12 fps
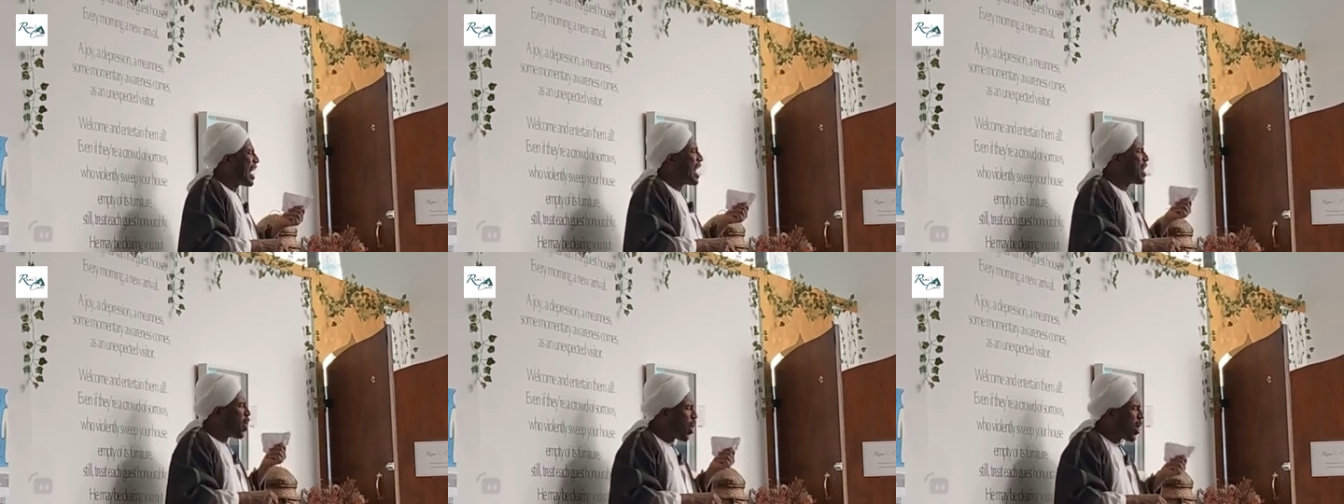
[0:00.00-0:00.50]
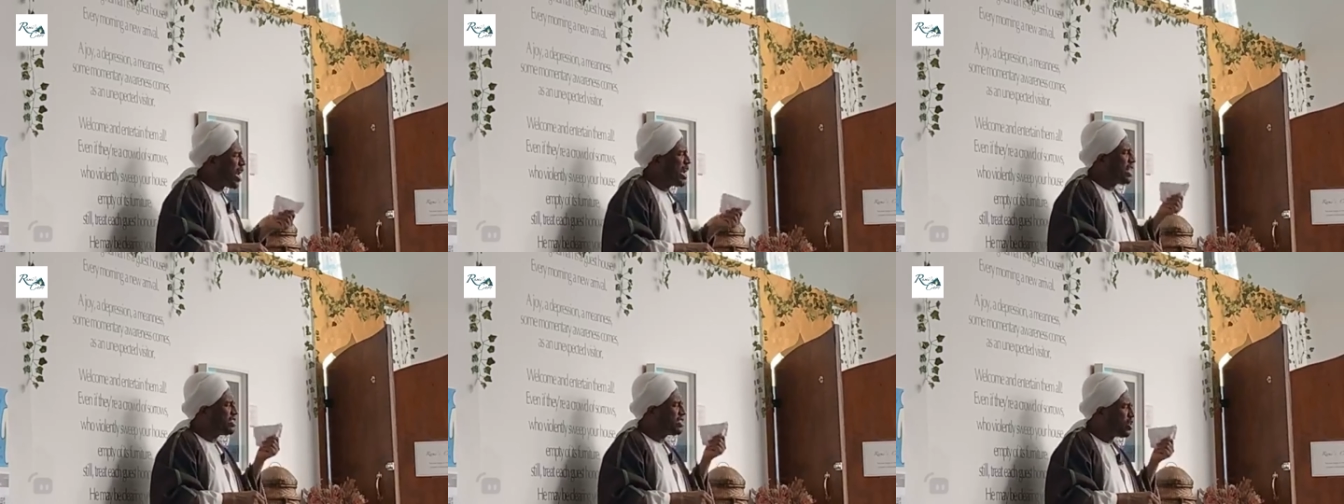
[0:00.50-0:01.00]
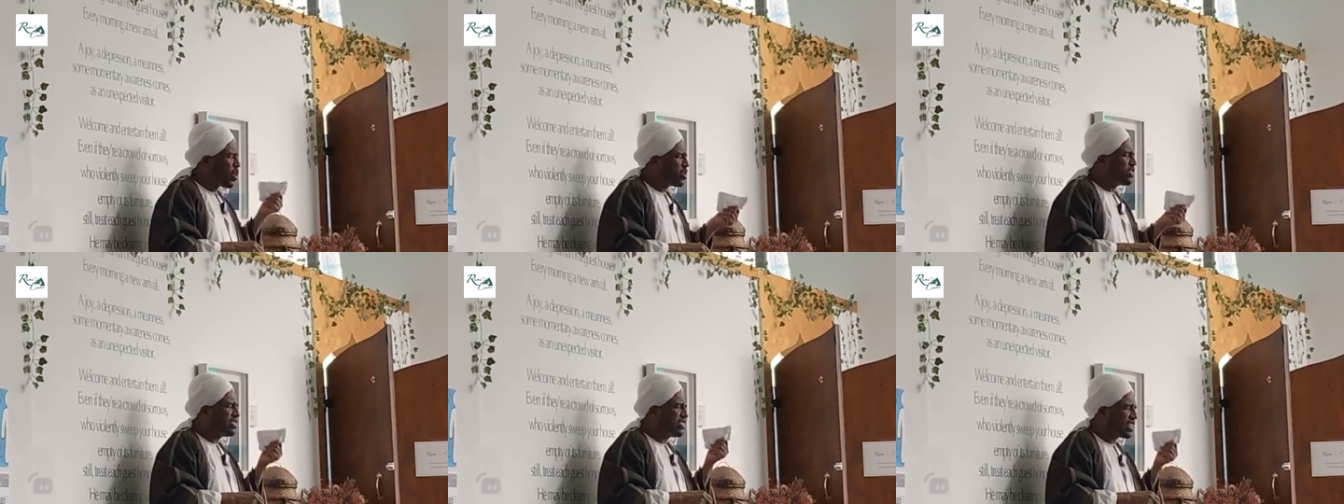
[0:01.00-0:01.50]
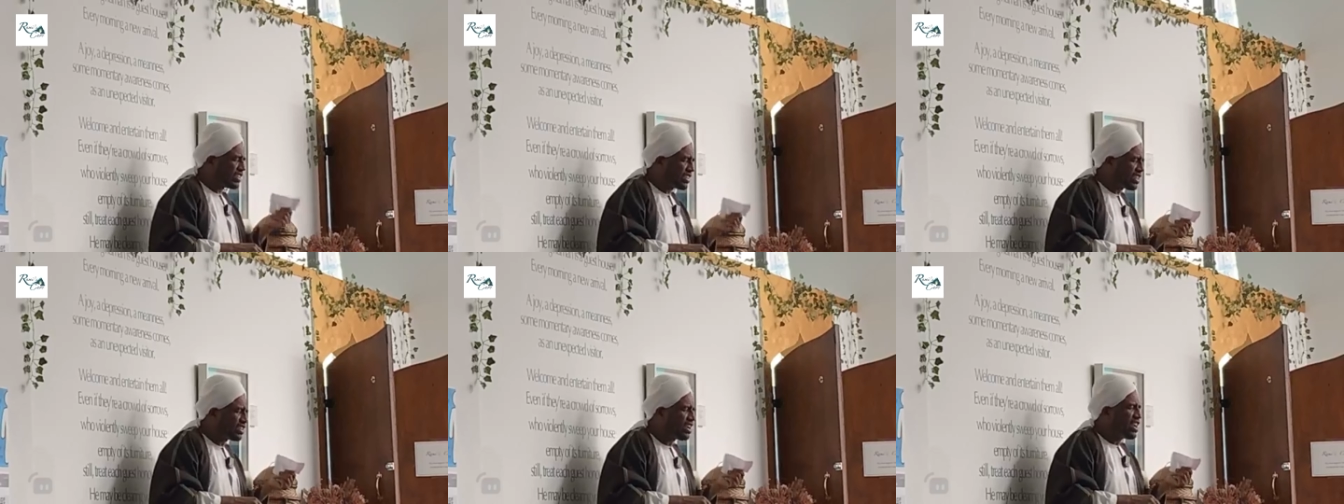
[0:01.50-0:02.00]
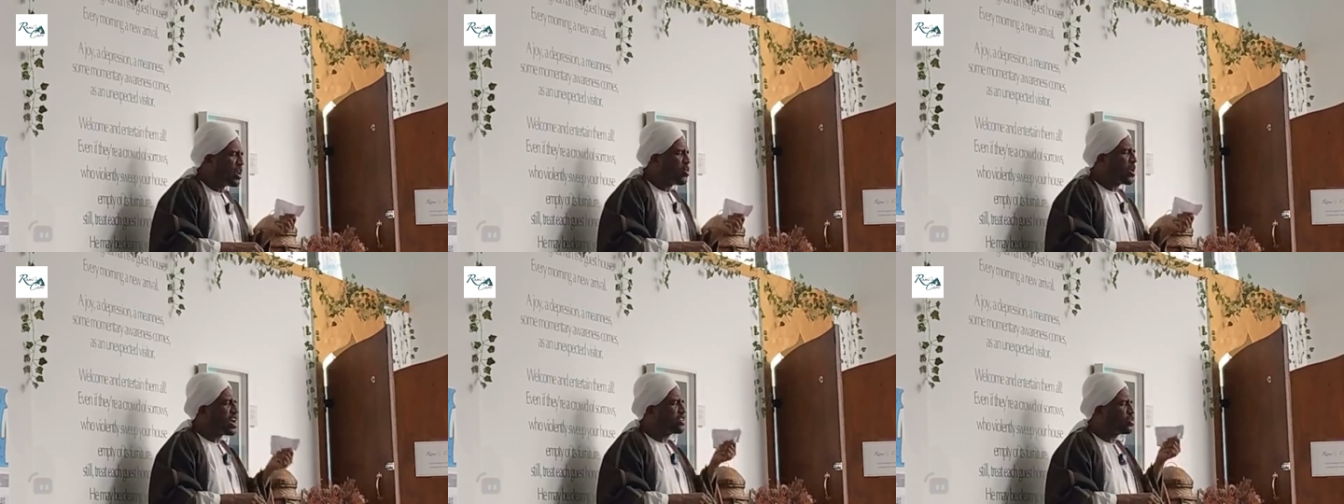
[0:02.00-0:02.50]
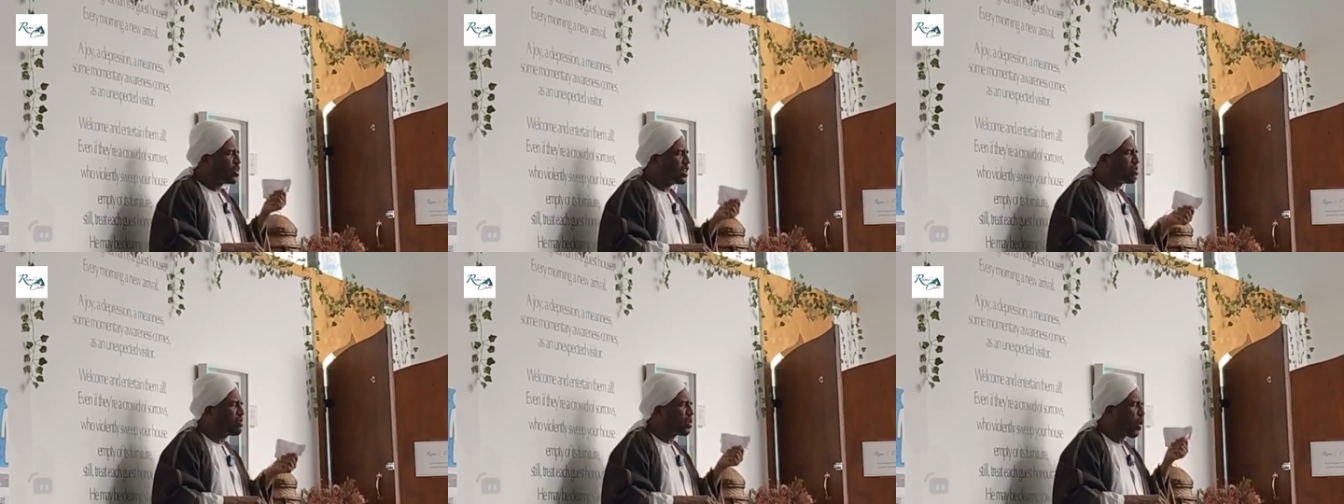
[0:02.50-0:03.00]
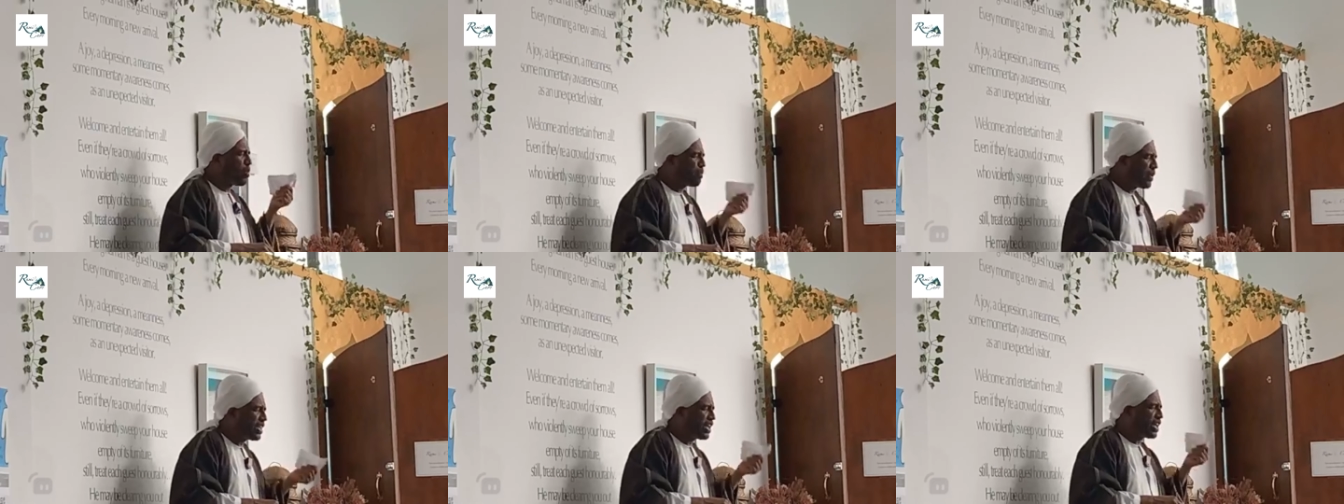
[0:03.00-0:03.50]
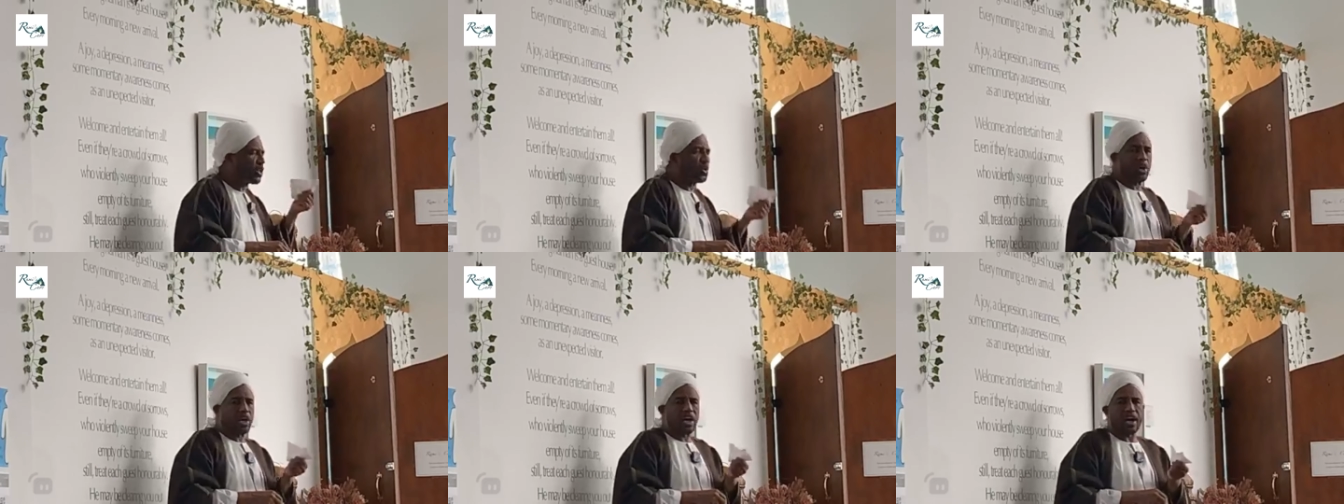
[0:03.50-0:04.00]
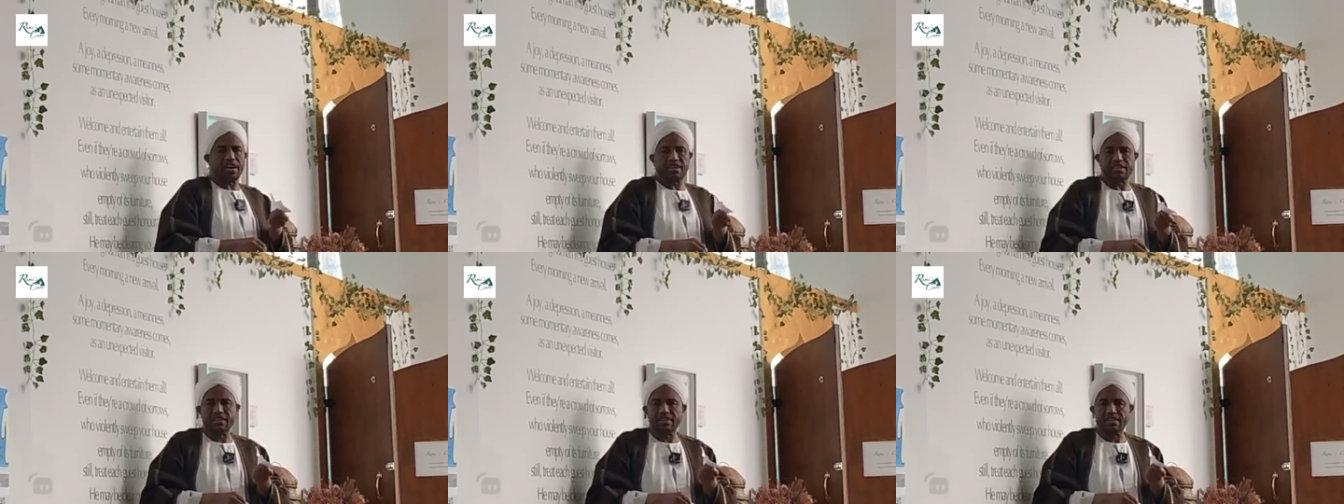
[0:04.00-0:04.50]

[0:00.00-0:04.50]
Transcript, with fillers: I only saw their success when I saw them competing in doing khair.